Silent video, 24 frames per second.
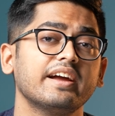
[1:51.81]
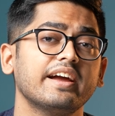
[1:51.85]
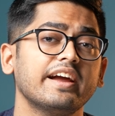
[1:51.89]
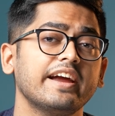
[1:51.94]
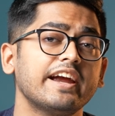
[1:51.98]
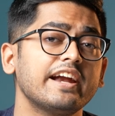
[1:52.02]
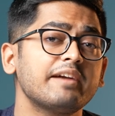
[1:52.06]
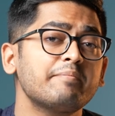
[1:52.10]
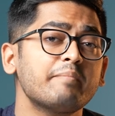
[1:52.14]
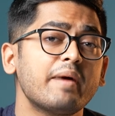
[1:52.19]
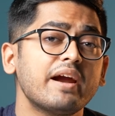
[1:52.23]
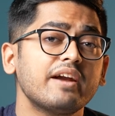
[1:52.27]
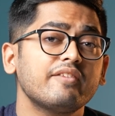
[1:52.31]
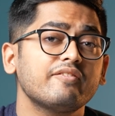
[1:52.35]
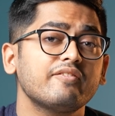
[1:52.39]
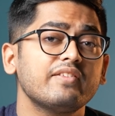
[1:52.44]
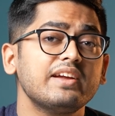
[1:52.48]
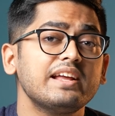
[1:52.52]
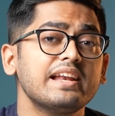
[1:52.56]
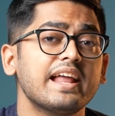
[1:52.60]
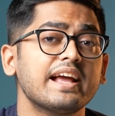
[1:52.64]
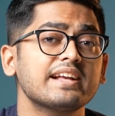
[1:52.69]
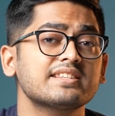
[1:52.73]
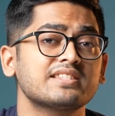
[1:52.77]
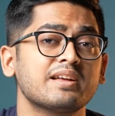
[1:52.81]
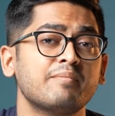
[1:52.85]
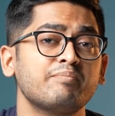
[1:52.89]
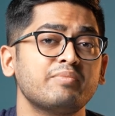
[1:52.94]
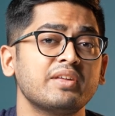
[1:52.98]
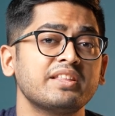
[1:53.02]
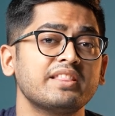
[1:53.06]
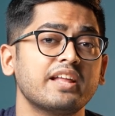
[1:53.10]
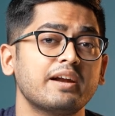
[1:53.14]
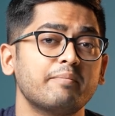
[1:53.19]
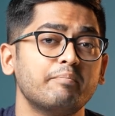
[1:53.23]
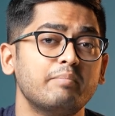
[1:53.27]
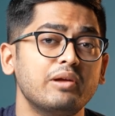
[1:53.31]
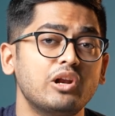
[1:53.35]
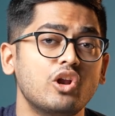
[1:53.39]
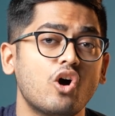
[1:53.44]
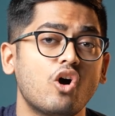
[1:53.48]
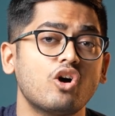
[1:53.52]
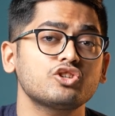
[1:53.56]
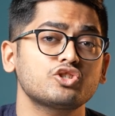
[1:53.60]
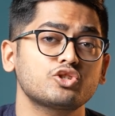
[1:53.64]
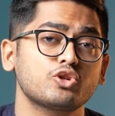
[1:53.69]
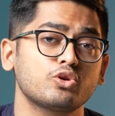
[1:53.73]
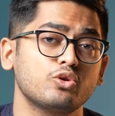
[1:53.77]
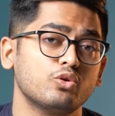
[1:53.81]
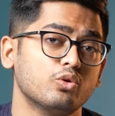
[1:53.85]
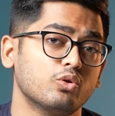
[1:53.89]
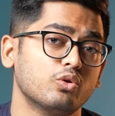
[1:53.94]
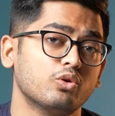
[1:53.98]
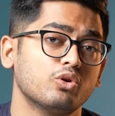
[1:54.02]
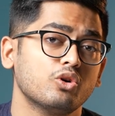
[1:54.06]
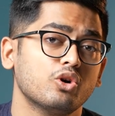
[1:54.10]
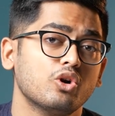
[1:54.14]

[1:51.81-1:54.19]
It might feel like something that belongs to you,